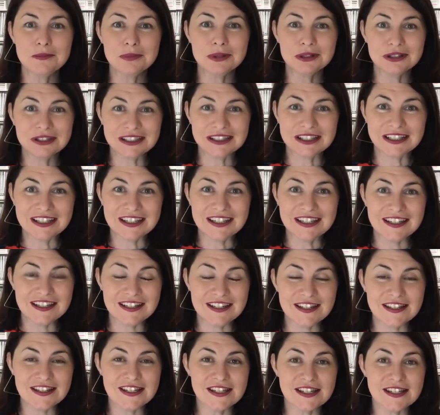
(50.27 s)

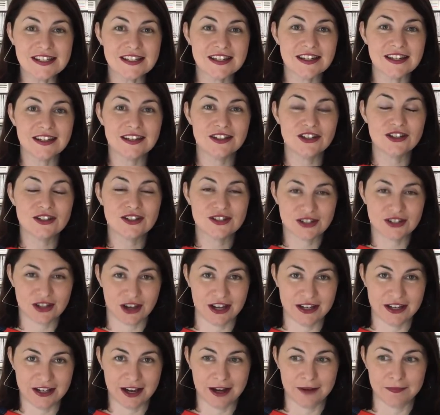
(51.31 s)
please
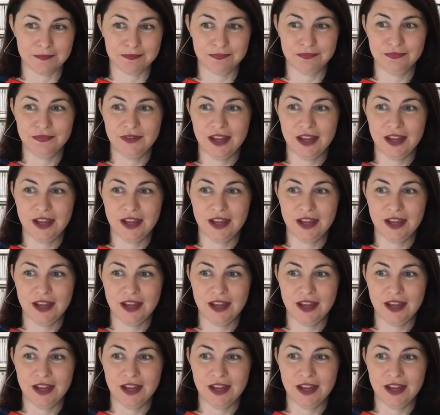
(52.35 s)
sign up.